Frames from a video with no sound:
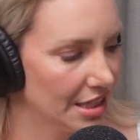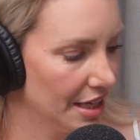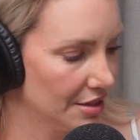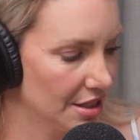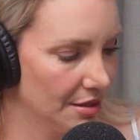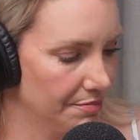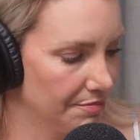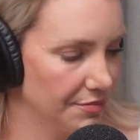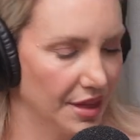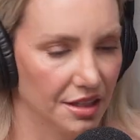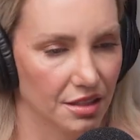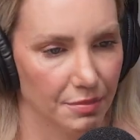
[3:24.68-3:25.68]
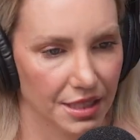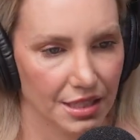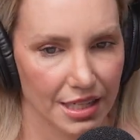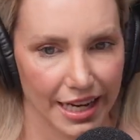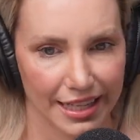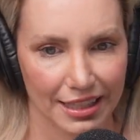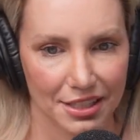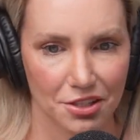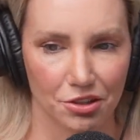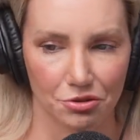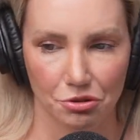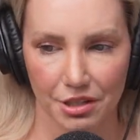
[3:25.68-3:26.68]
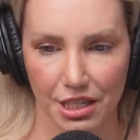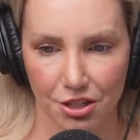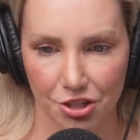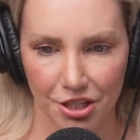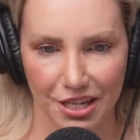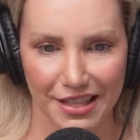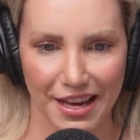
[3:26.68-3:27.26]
that's a mistake. Let's not draw attention to